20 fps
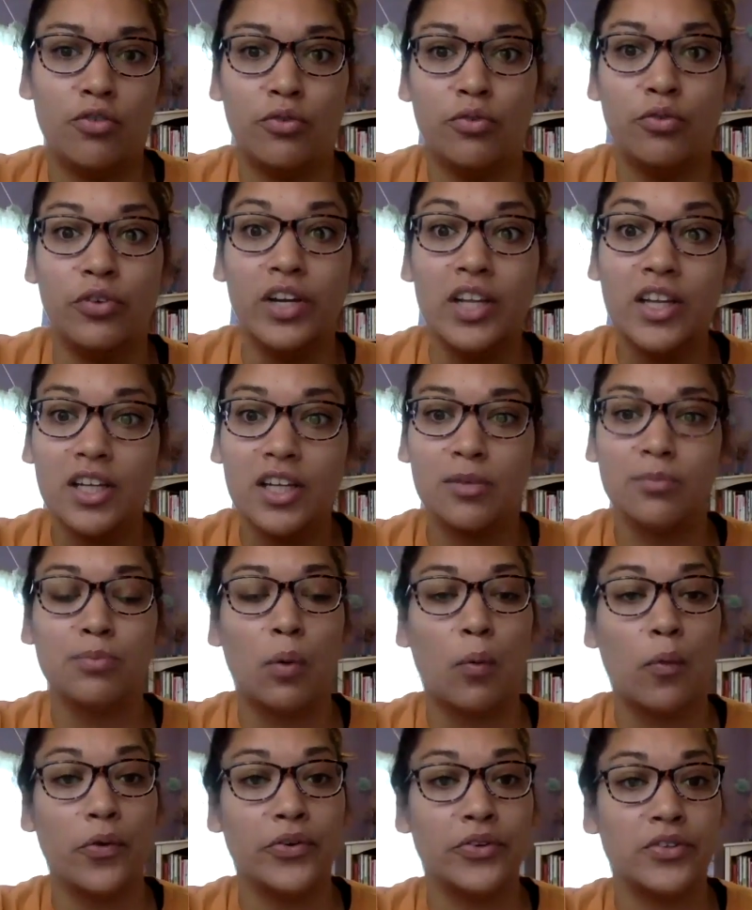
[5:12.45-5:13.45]
really
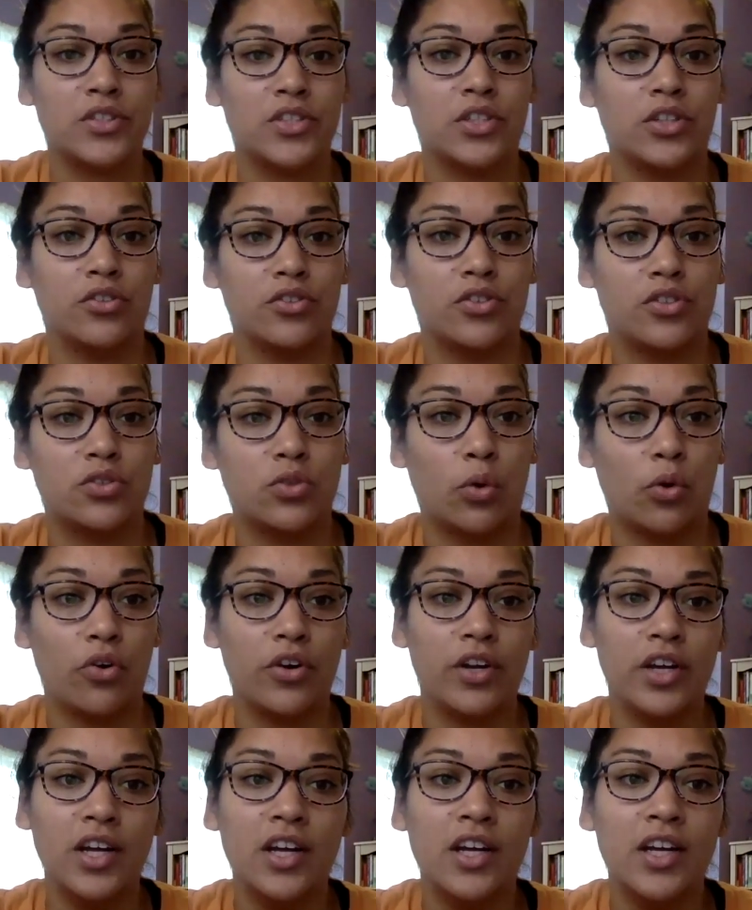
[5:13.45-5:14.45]
important to your
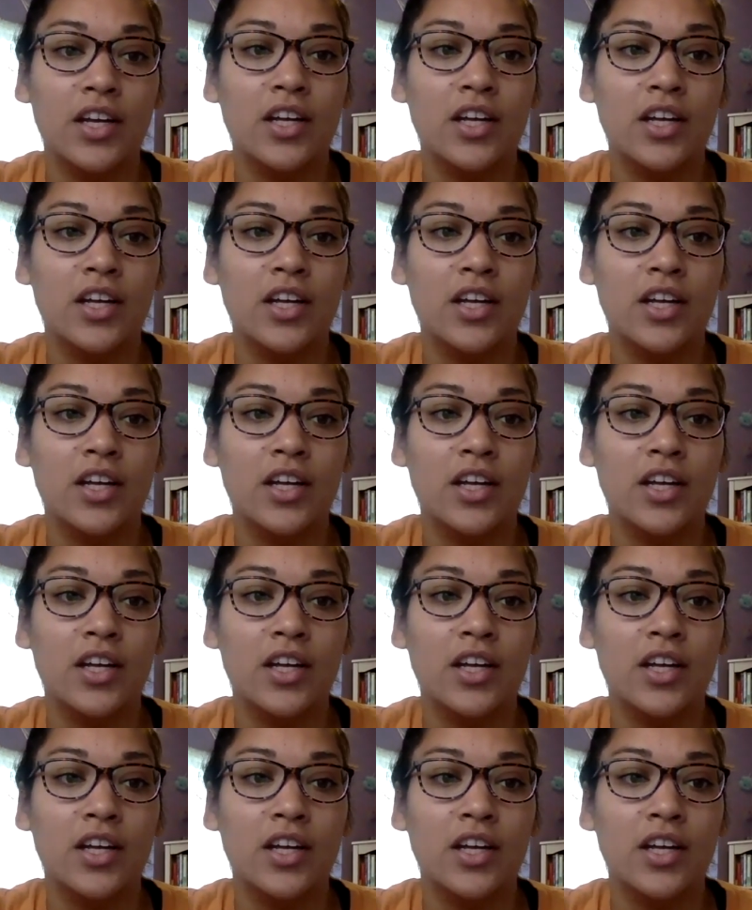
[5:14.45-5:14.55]
story,